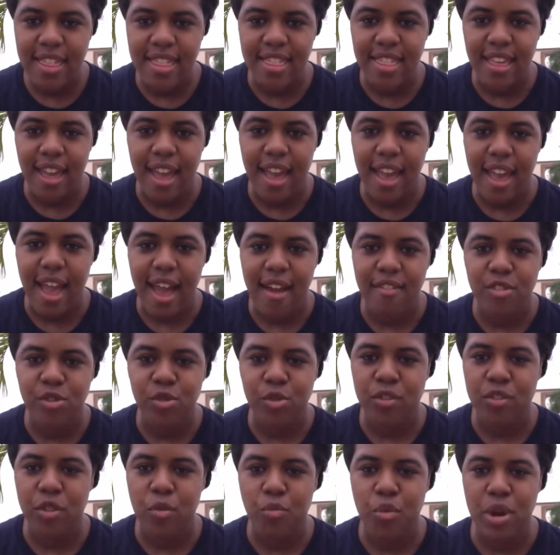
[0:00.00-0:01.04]
they have
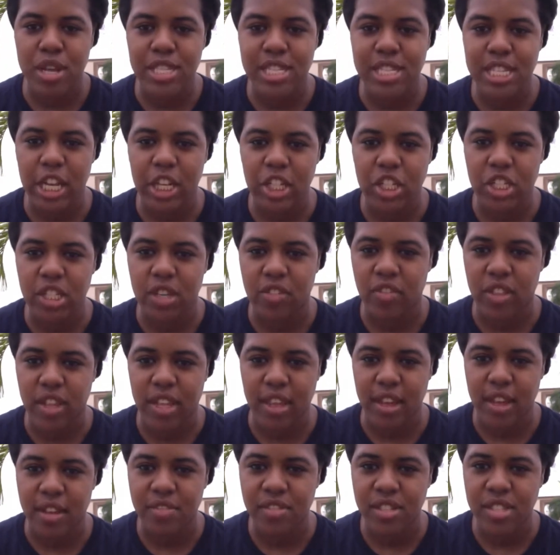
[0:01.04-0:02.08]
sort of the presentation of the
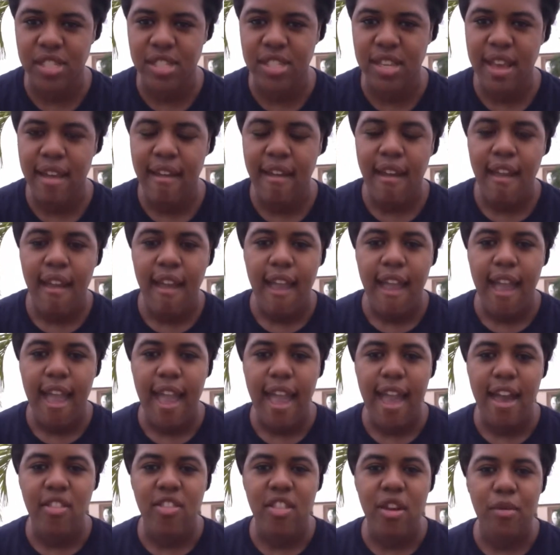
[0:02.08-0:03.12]
gifts.
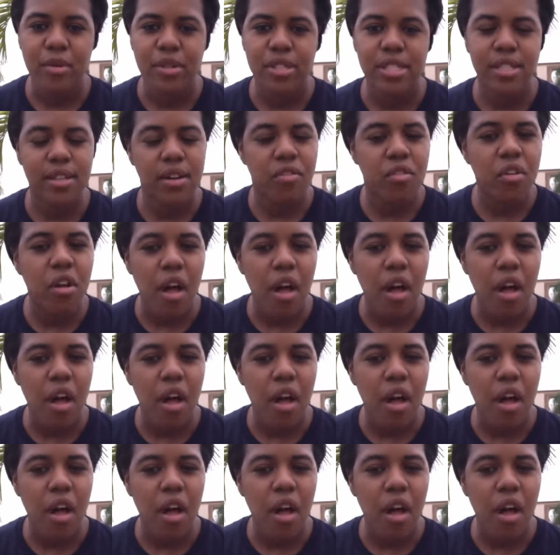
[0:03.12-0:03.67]
And there were several